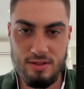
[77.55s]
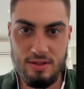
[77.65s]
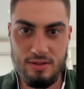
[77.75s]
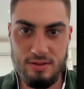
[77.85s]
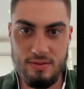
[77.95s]

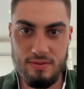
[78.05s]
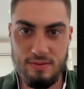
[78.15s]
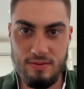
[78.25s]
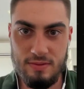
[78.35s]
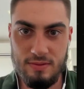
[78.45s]
of
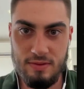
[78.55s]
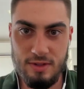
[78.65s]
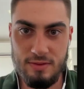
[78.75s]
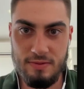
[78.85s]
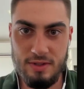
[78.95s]

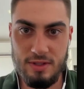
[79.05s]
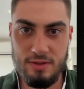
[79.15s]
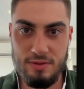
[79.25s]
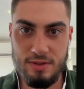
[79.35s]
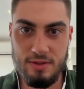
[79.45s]
the
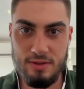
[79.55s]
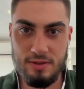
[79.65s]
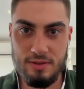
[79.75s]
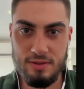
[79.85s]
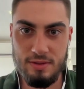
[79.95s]

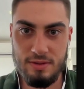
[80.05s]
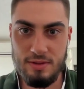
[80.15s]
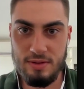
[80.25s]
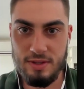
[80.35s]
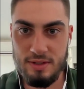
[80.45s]
Ozarks.
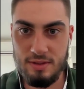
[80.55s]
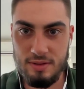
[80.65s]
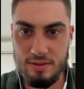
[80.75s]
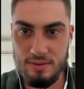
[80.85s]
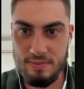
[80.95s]
Okay,
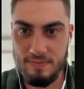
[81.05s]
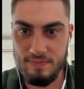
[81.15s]
good.